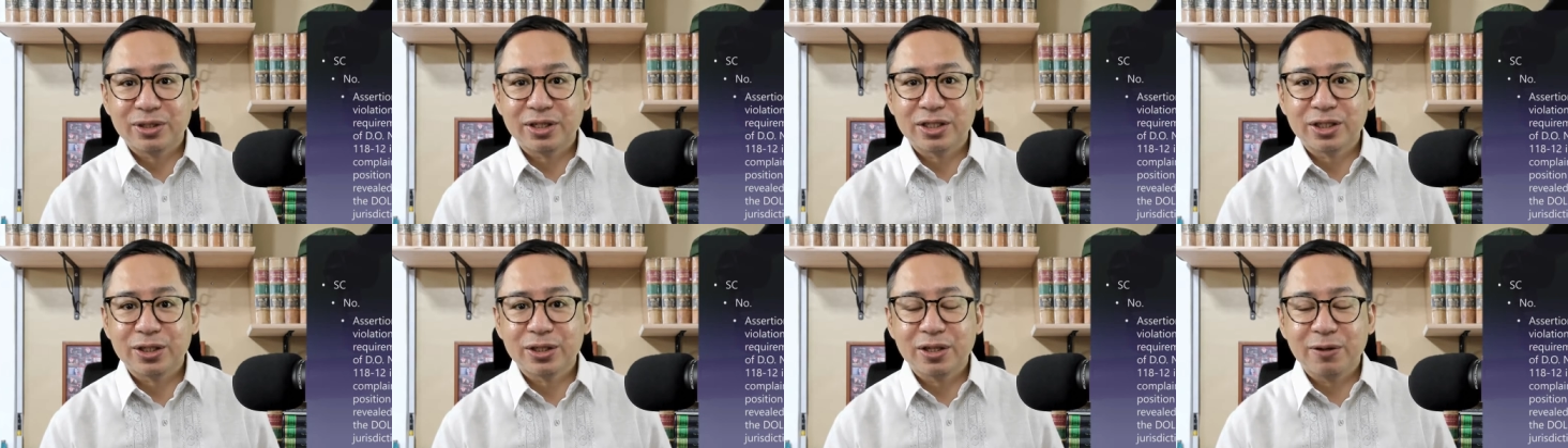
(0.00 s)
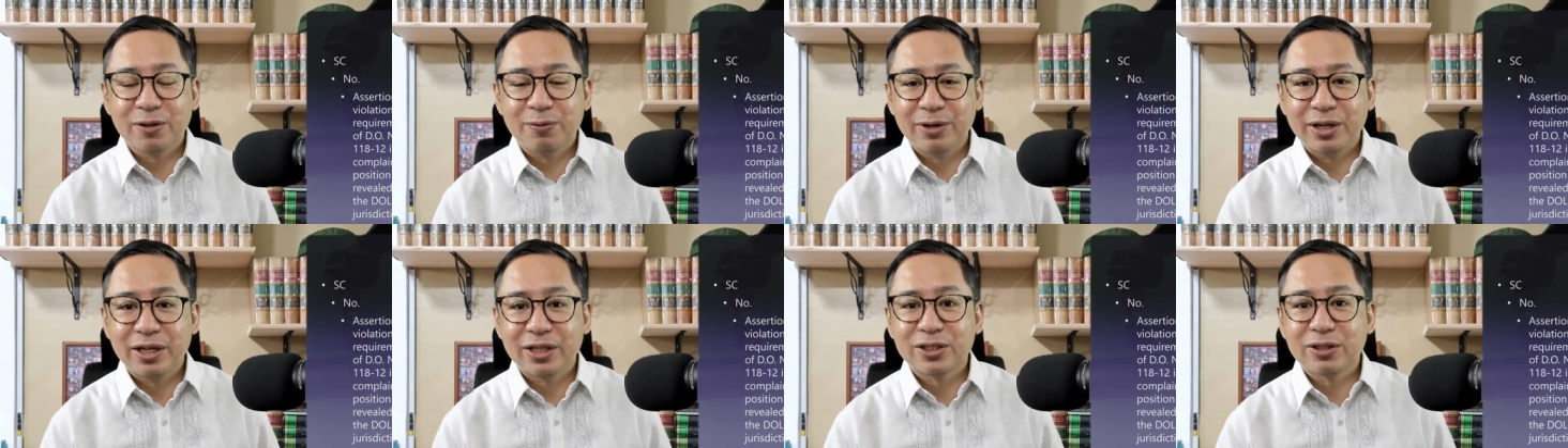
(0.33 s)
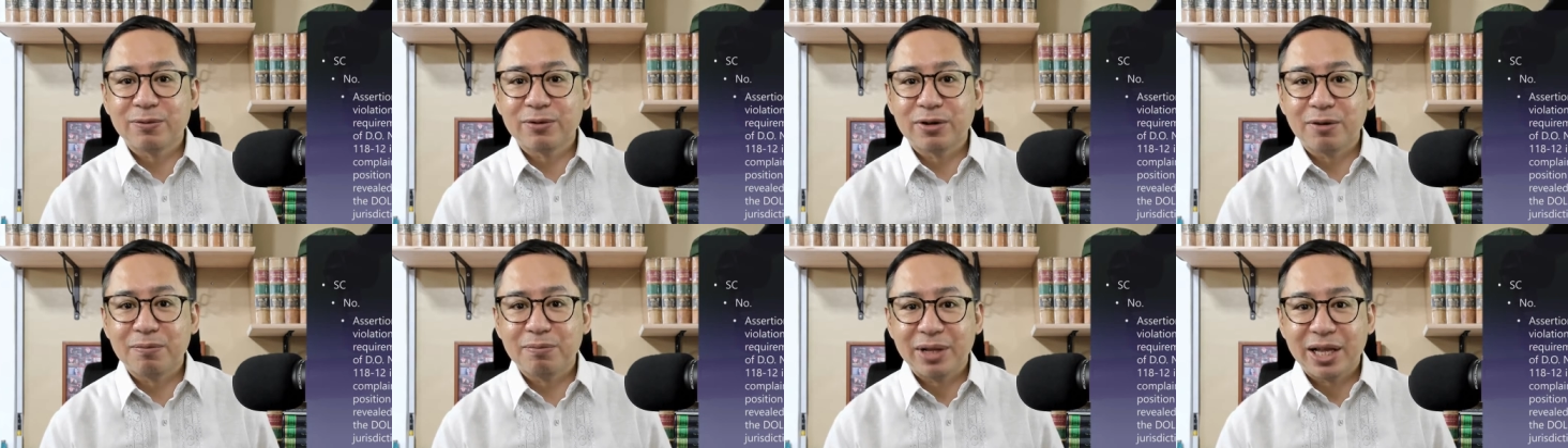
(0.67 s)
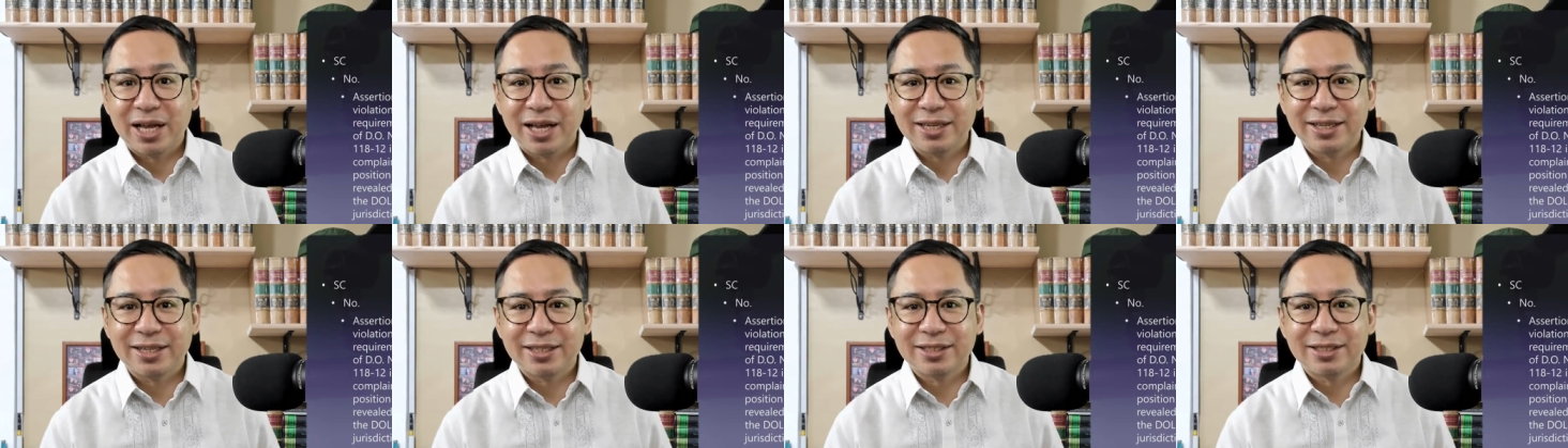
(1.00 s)
on the certificates of
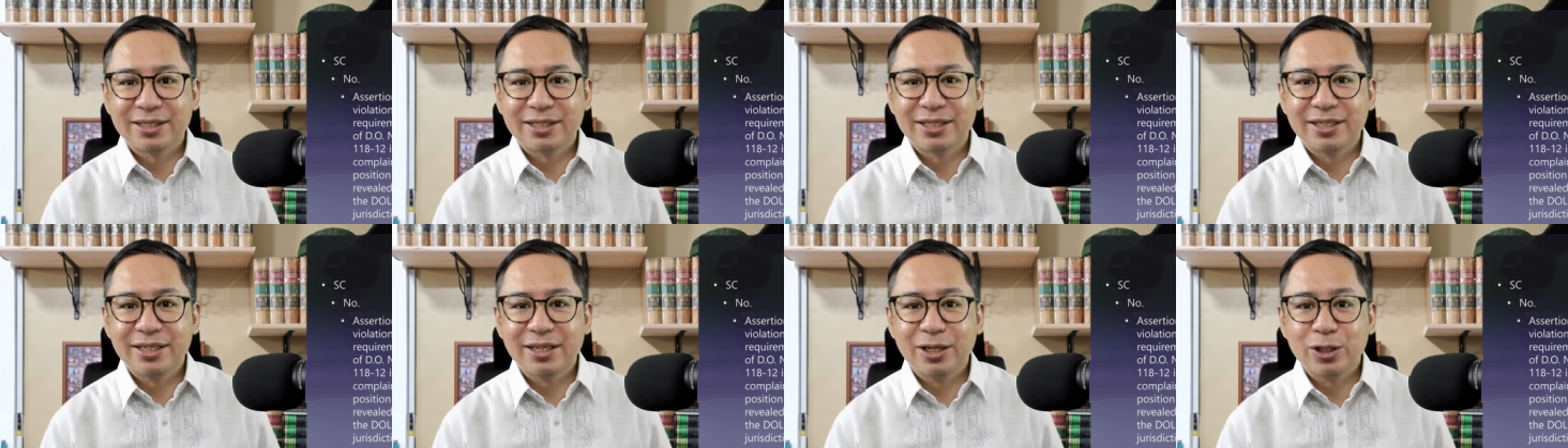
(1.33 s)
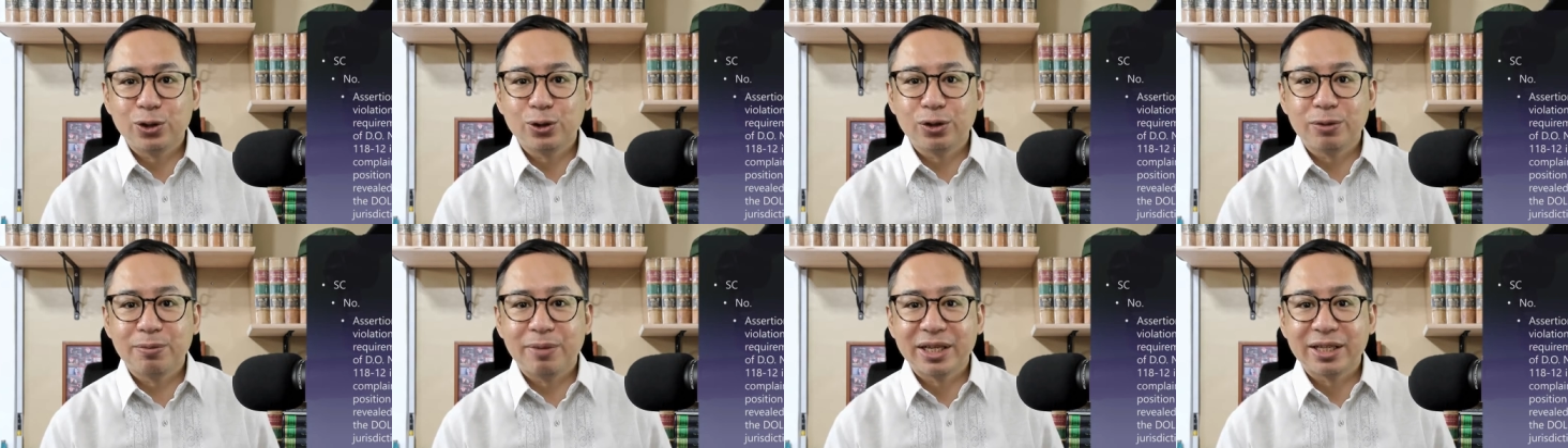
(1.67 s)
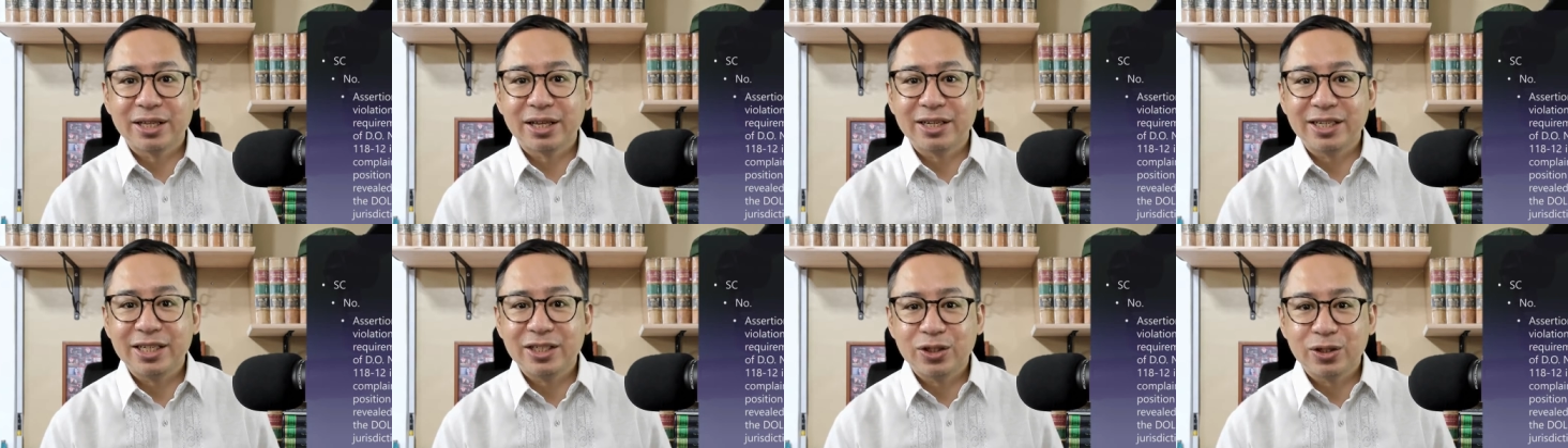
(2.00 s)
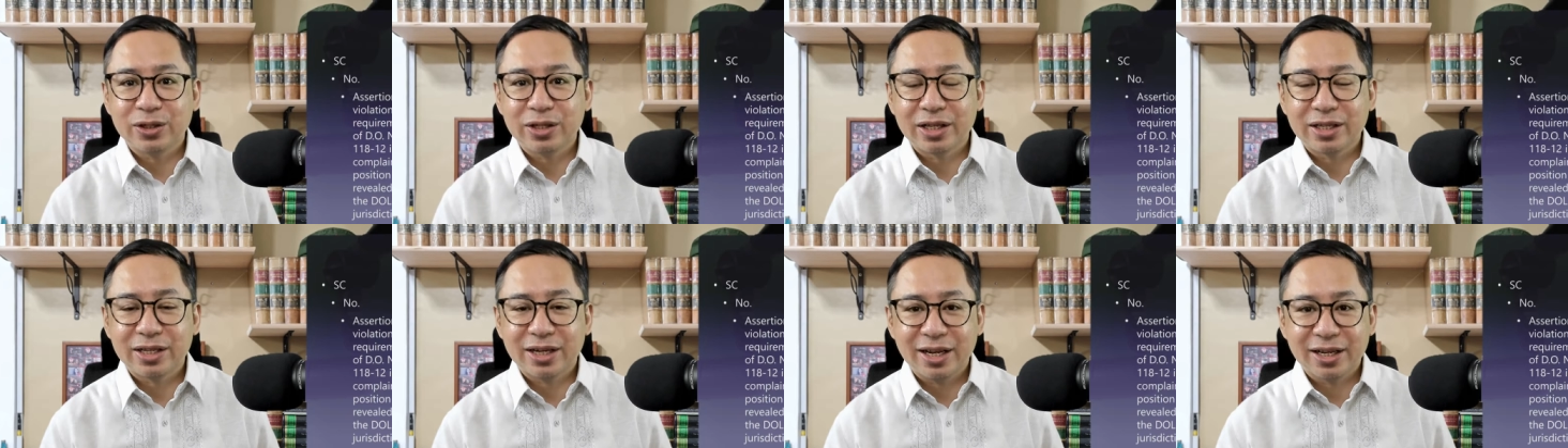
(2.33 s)
compliance issued by the
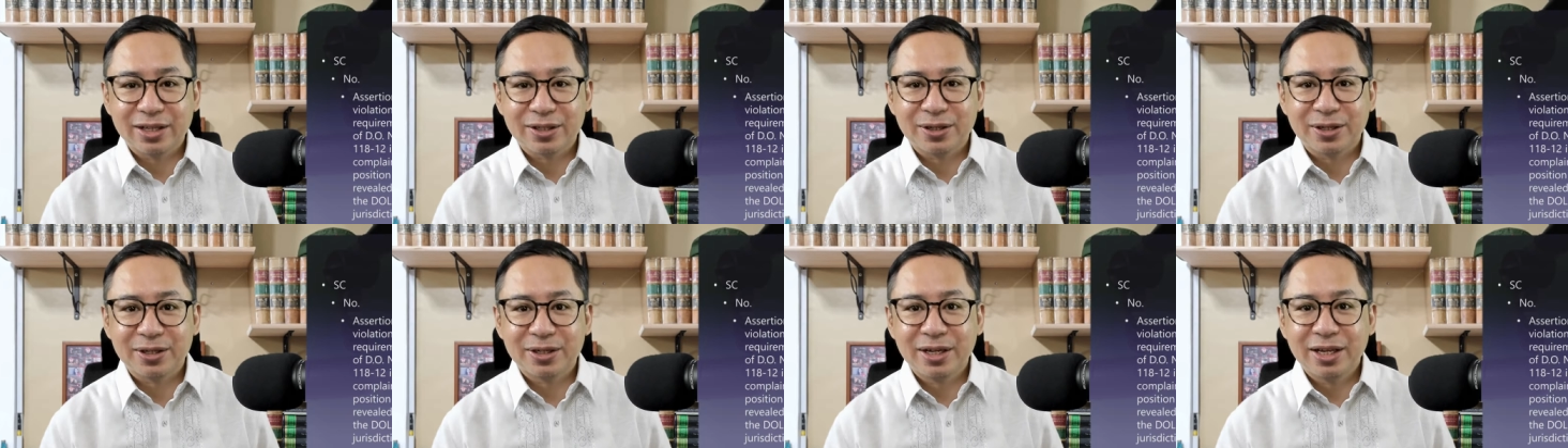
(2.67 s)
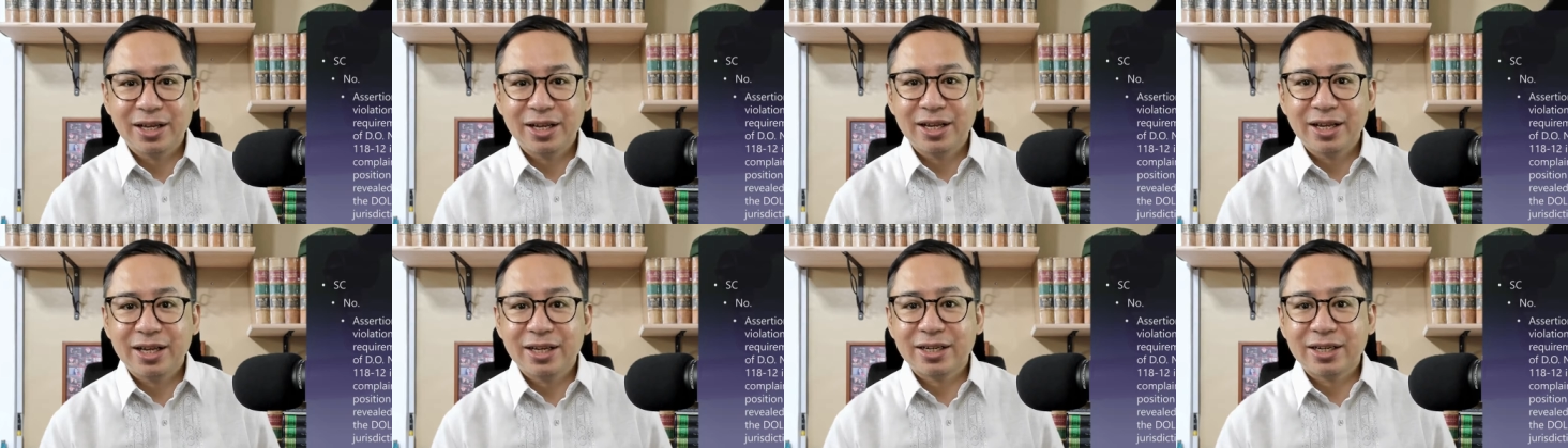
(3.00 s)
regional director